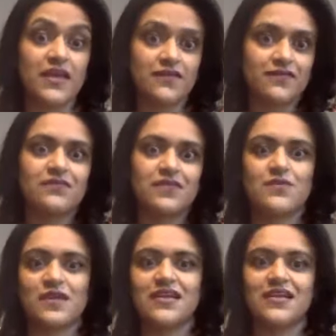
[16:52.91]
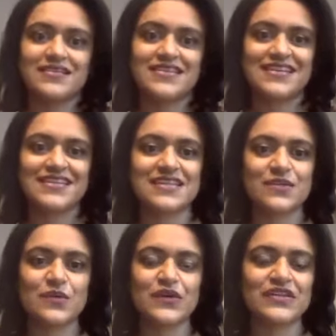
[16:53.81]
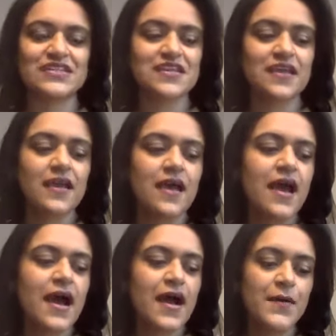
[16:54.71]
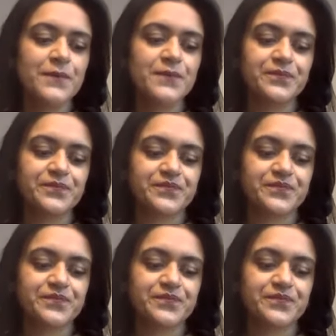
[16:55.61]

if they really are the things that you want.